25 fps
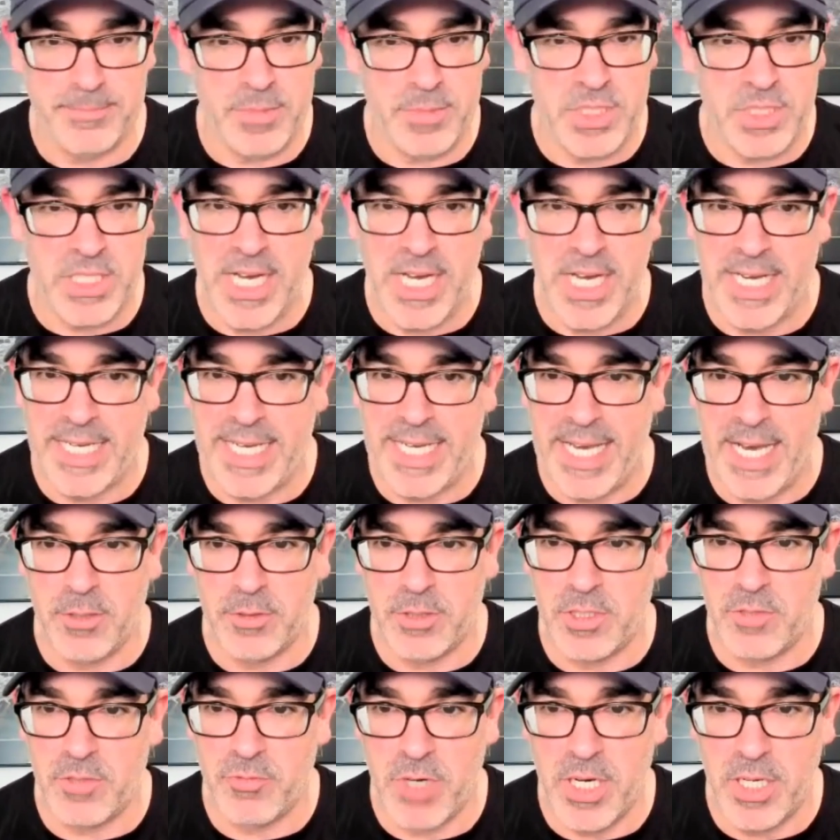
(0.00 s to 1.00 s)
tie
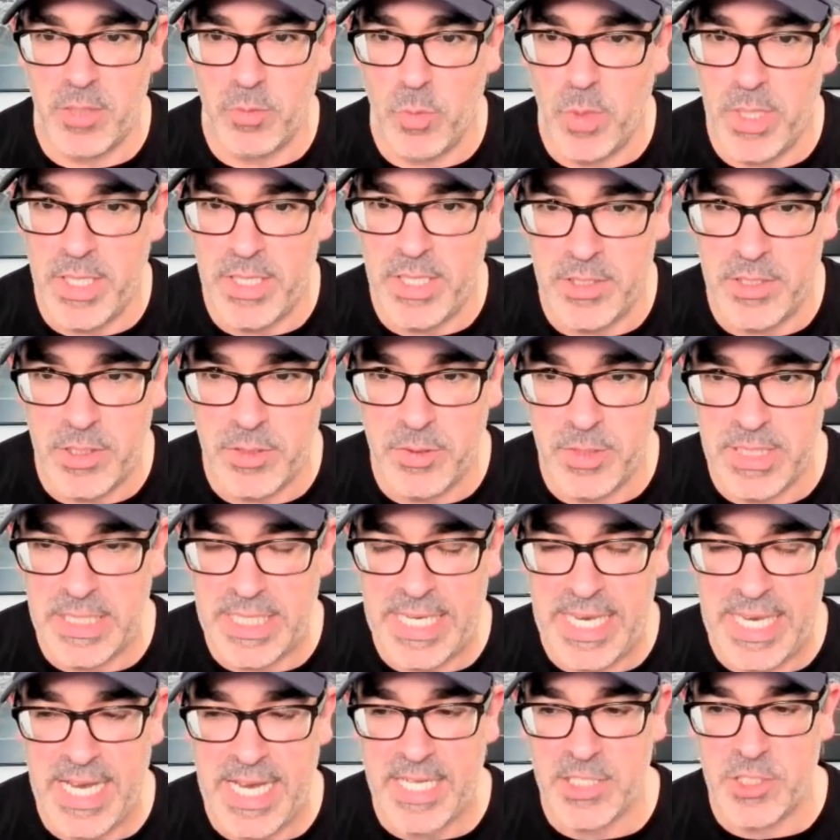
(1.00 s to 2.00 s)
out the right way so it
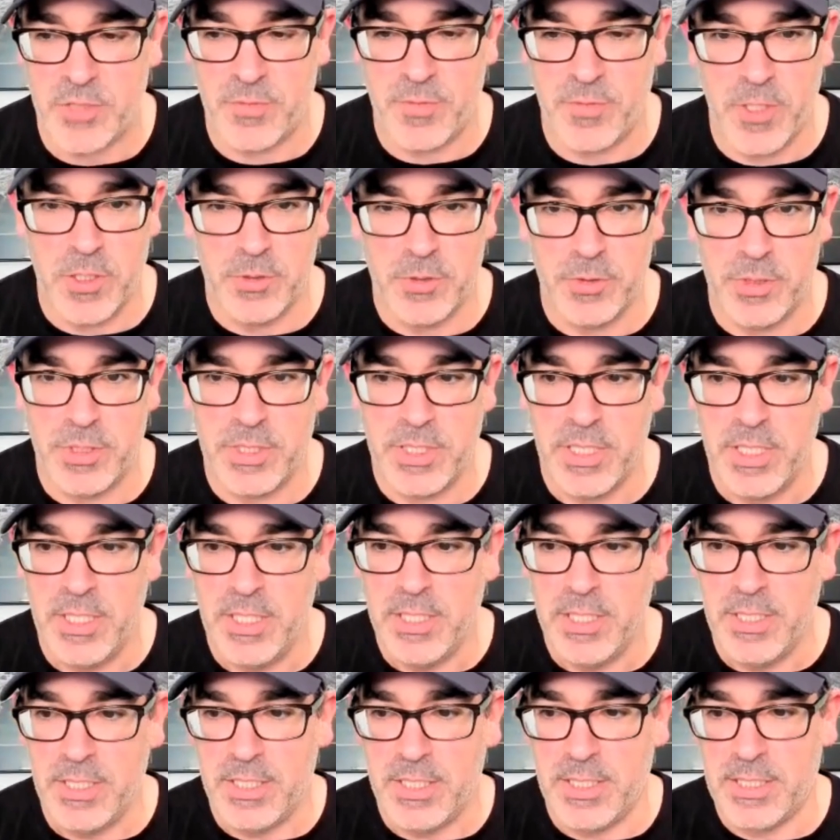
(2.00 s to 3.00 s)
cash flows.
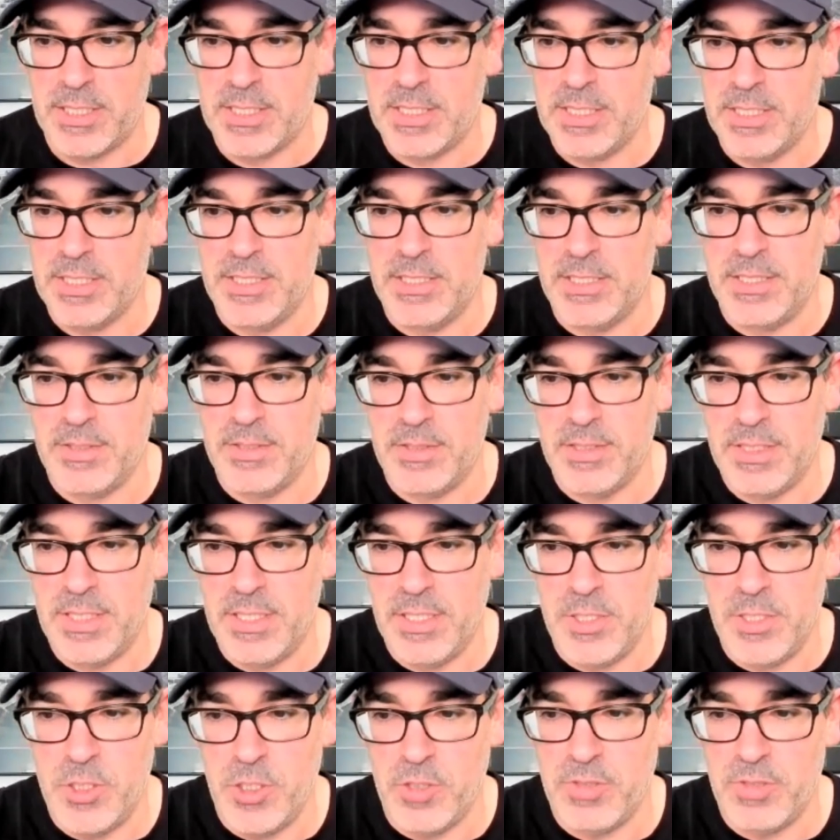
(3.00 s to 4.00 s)
Because
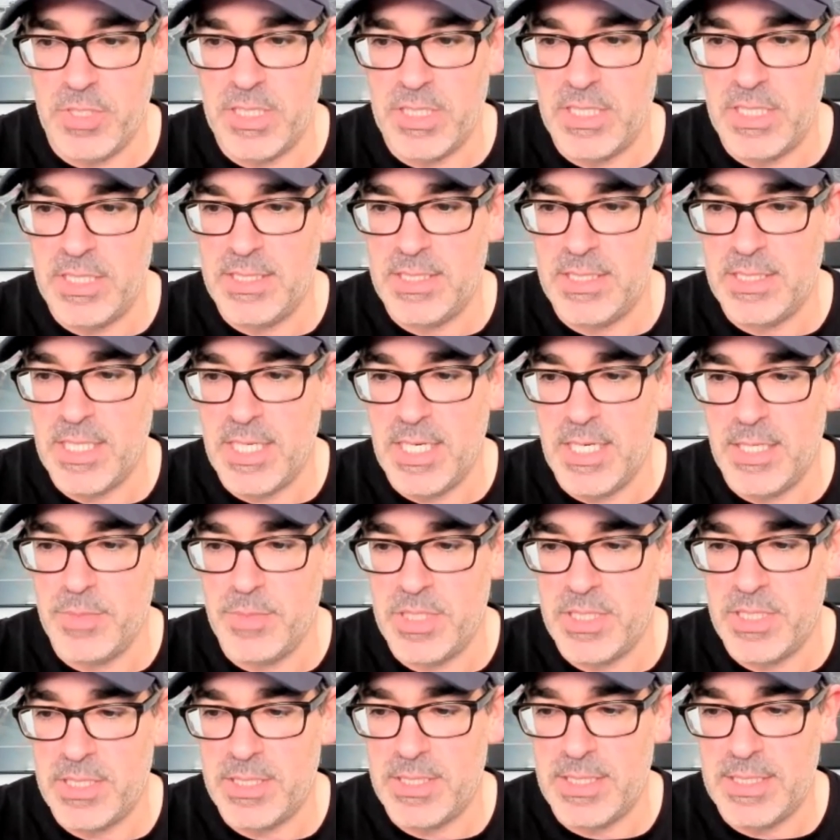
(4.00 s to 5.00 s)
during these
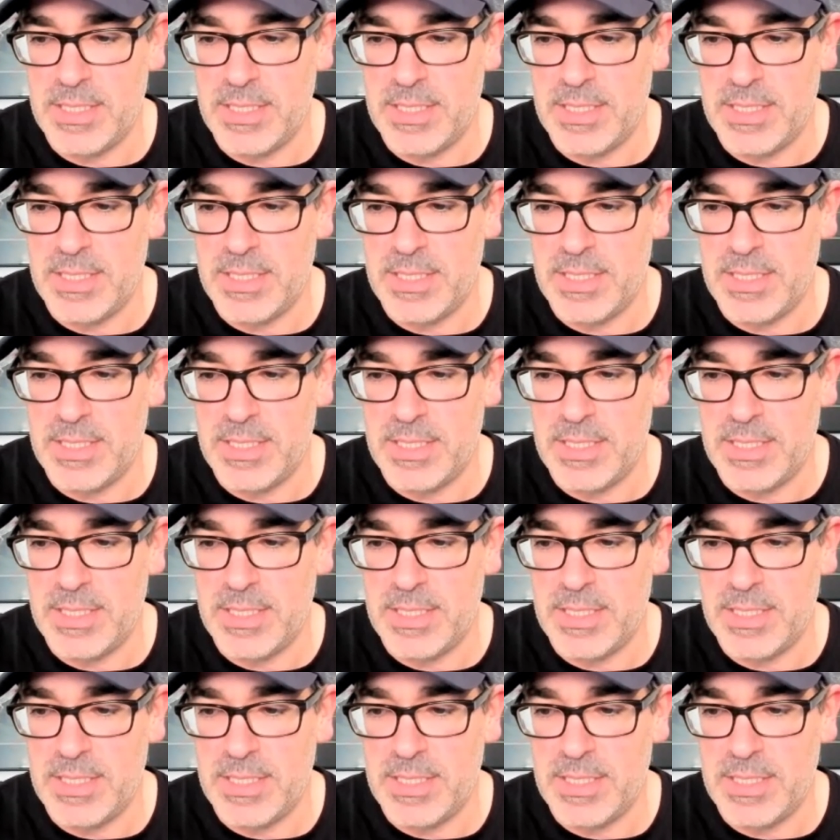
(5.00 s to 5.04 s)
times,